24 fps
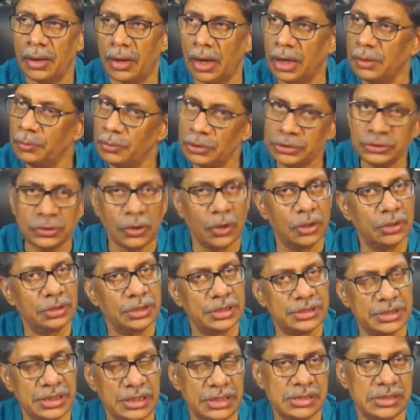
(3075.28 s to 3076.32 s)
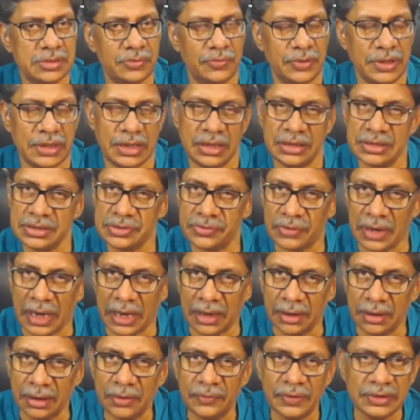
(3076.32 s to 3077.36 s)
almost all the jeans, whether it is
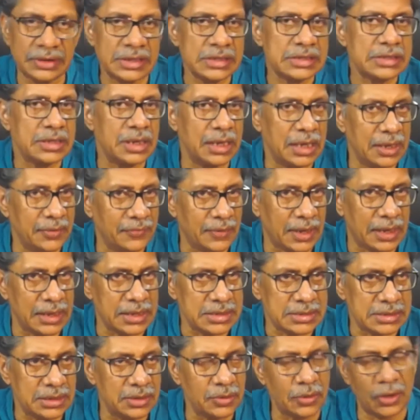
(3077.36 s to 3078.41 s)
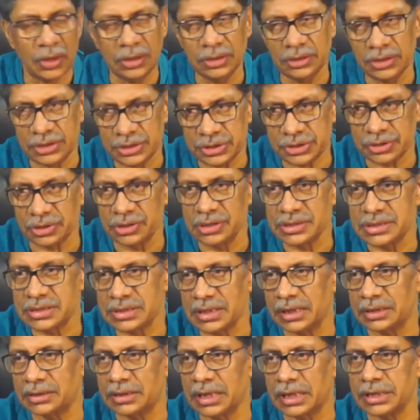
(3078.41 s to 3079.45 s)
Wrangler, which is Levi's, and all the shirts
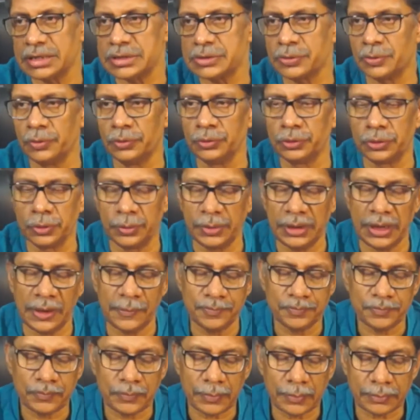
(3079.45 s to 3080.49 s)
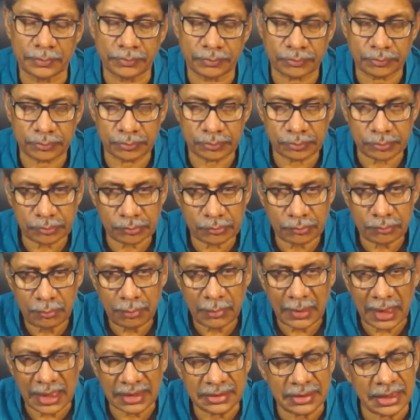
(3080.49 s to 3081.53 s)
that is going to be,
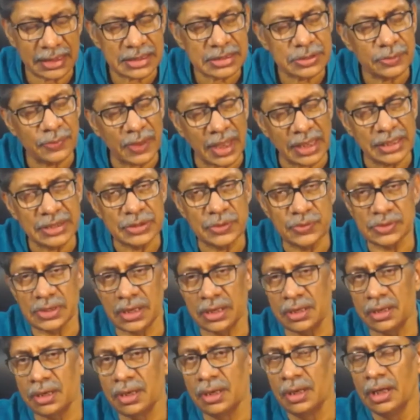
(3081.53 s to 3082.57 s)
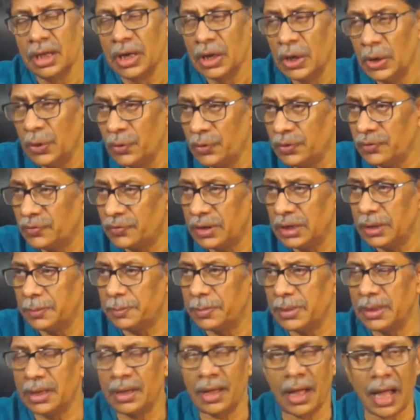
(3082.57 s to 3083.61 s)
that is Van Heusen, Louis
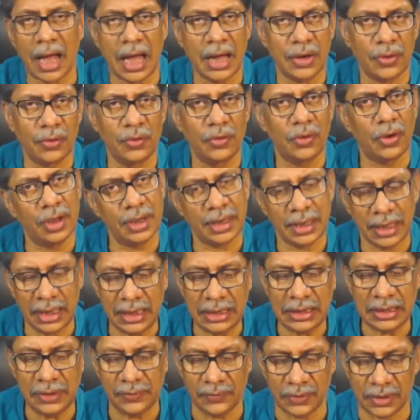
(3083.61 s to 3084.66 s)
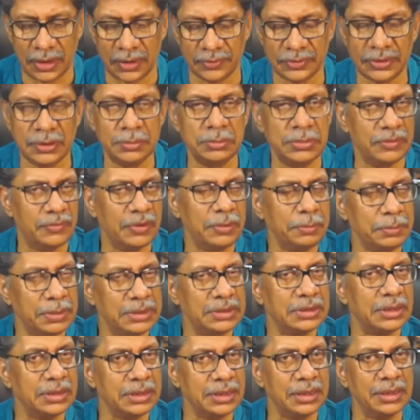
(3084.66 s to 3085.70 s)
Philippe, Arrow, or any one of them, even
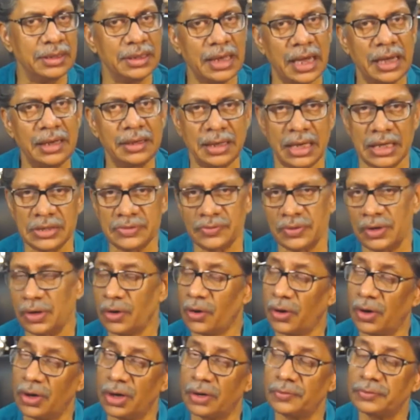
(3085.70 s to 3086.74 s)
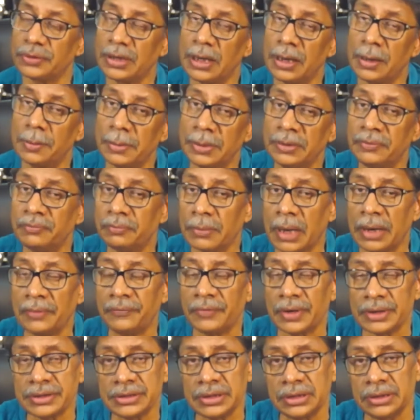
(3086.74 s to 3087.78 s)
Peter England as well, all of them have been
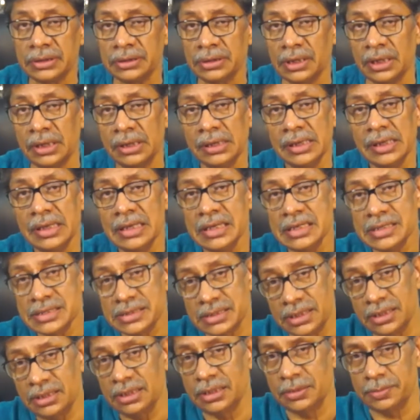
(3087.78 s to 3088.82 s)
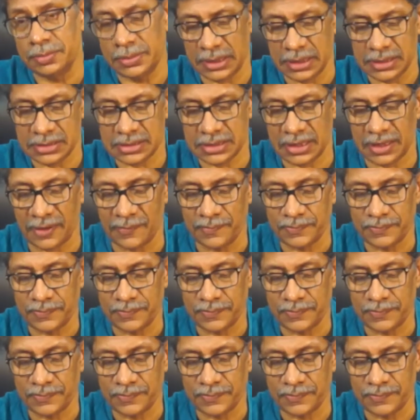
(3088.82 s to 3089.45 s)
manufactured in the single place.